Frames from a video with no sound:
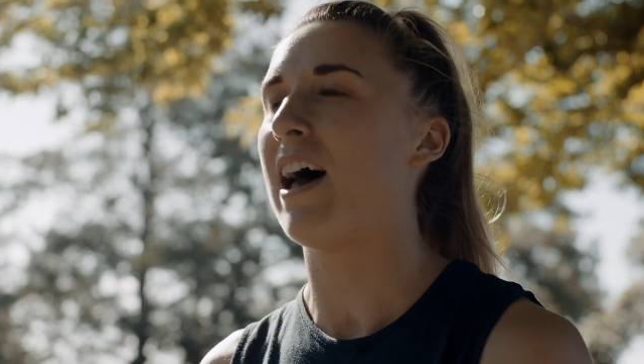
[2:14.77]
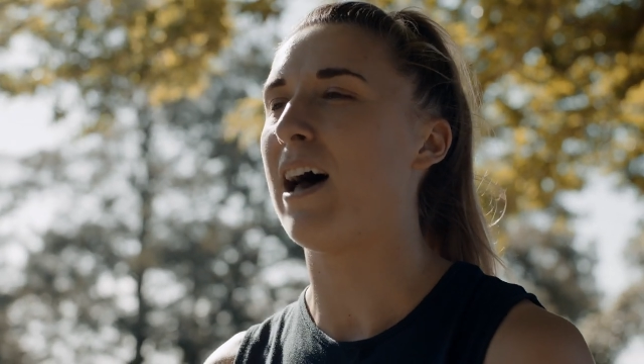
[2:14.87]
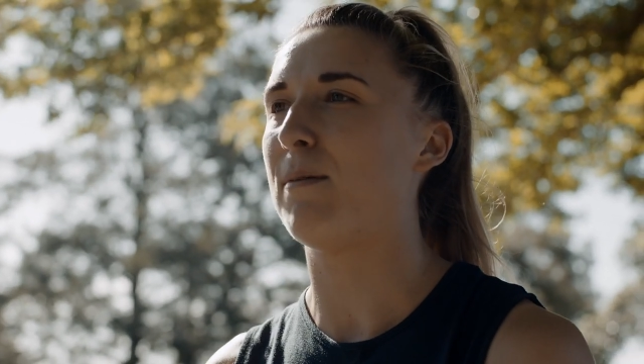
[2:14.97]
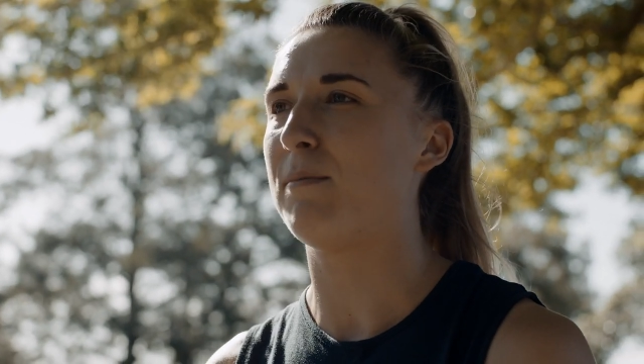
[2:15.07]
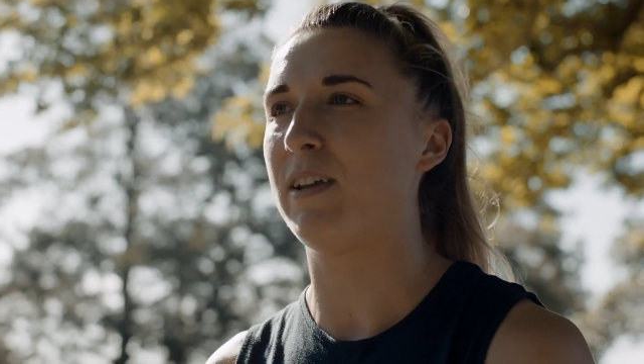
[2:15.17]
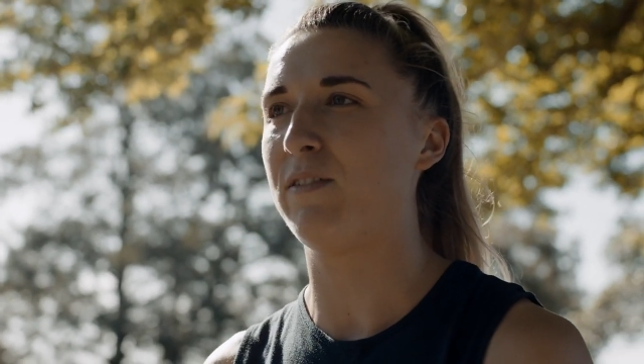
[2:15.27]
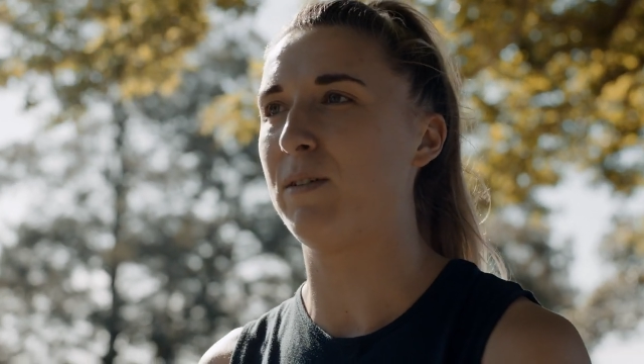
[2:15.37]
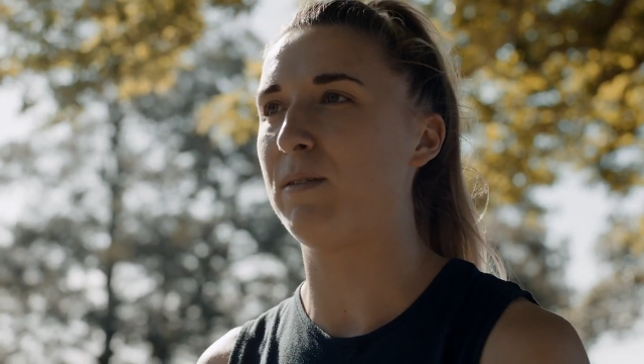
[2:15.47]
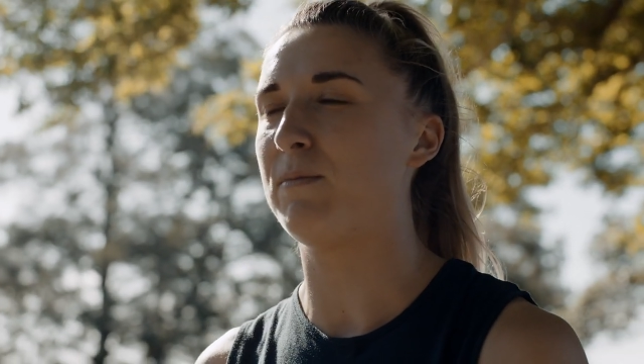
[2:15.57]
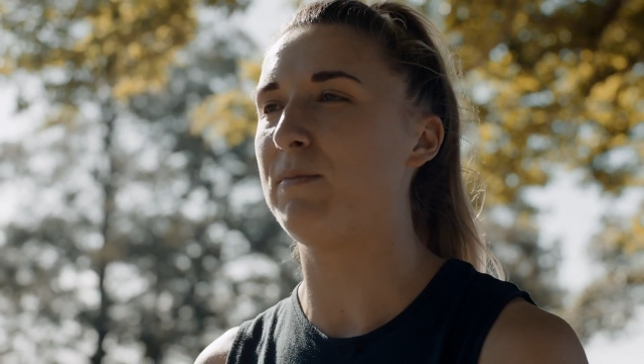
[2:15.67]
um, if
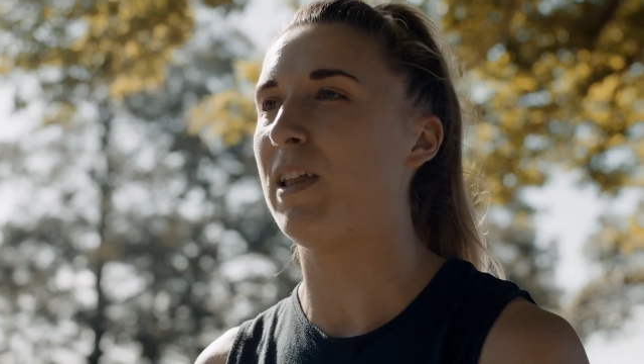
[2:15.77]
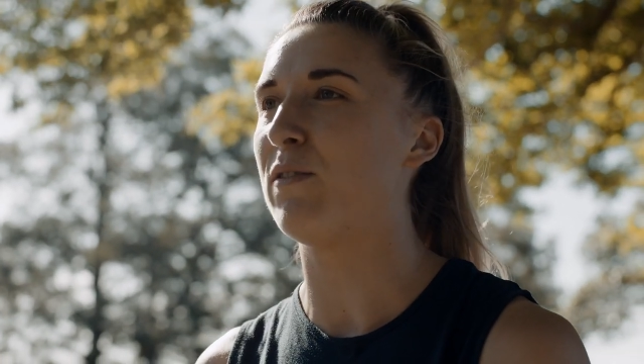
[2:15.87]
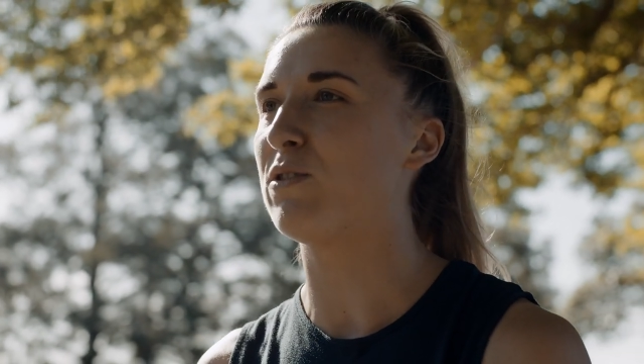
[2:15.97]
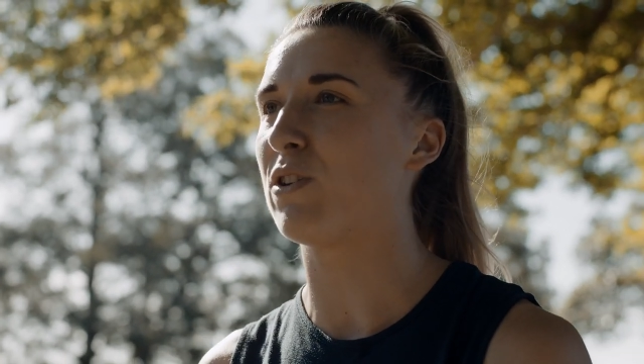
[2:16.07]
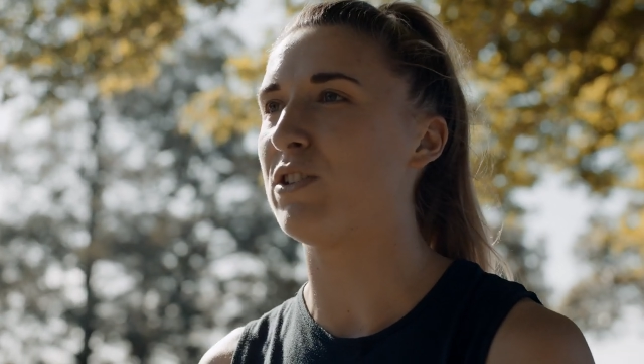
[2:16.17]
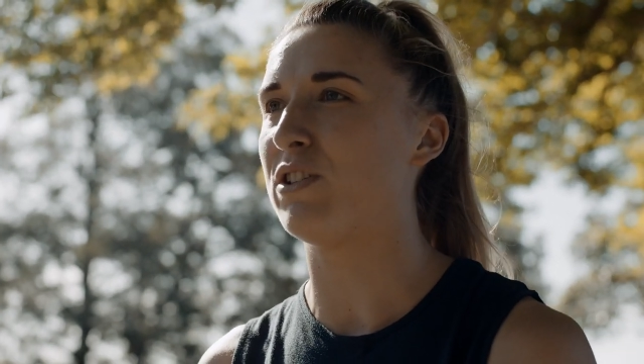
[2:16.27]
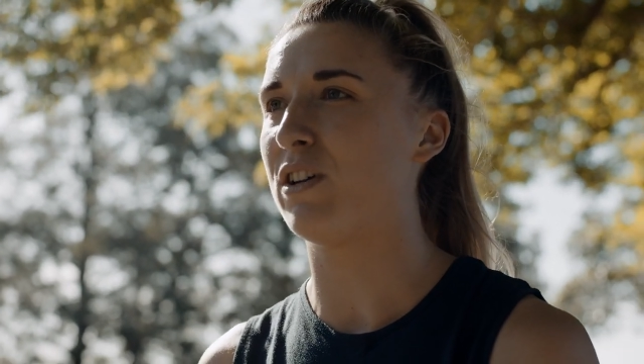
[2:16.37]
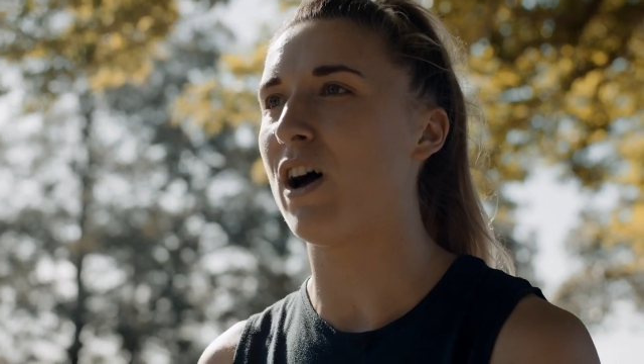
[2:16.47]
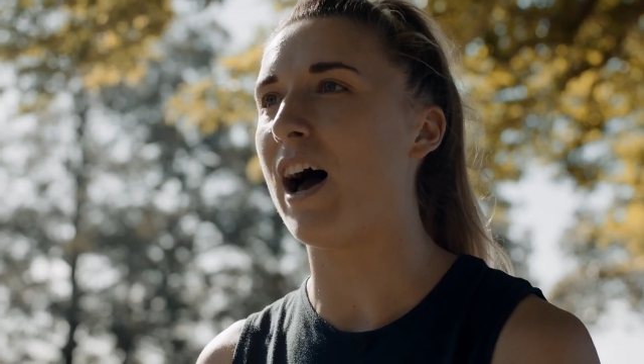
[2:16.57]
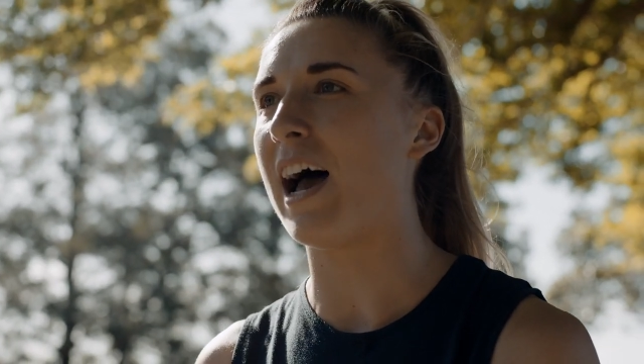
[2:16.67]
your levels go
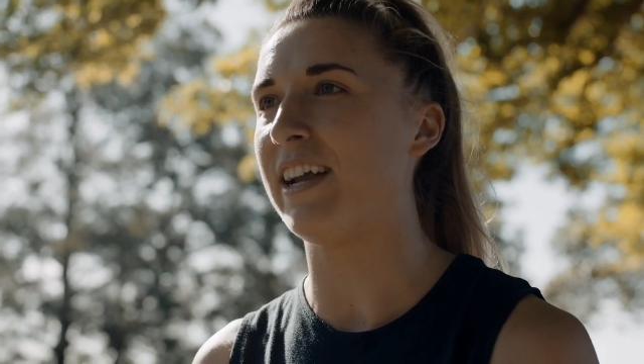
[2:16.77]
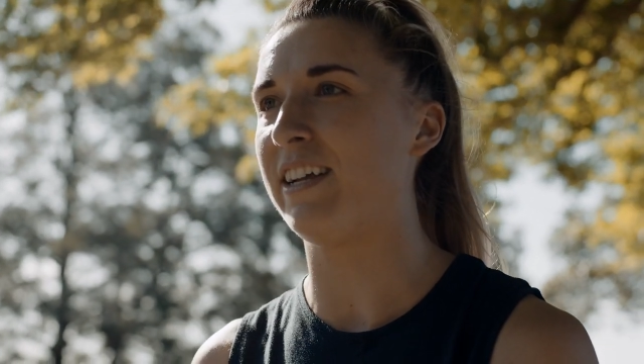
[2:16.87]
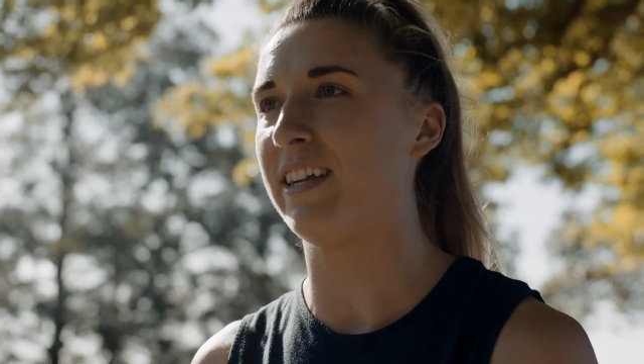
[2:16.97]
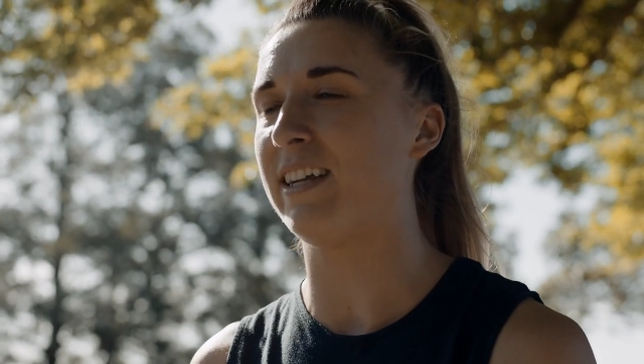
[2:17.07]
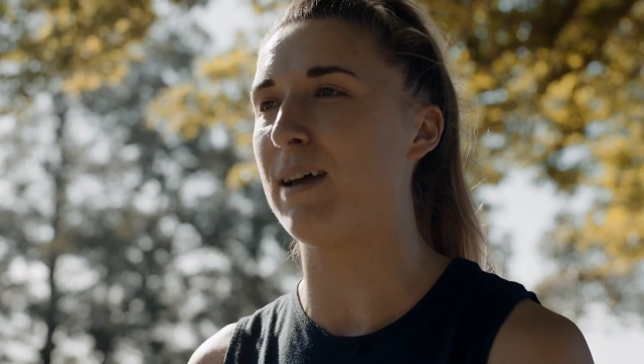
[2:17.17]
too high, you can